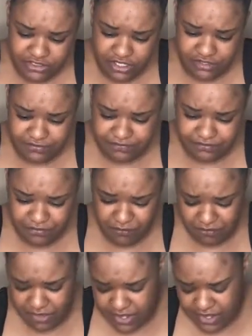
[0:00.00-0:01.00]
sauce.
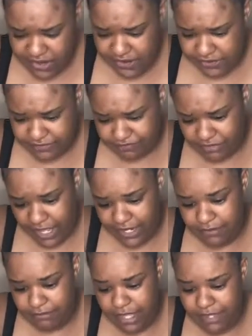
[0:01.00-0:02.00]
I
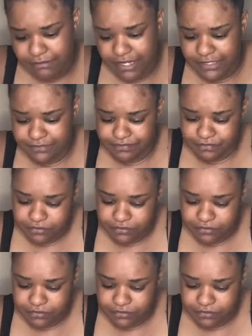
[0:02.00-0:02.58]
didn't make my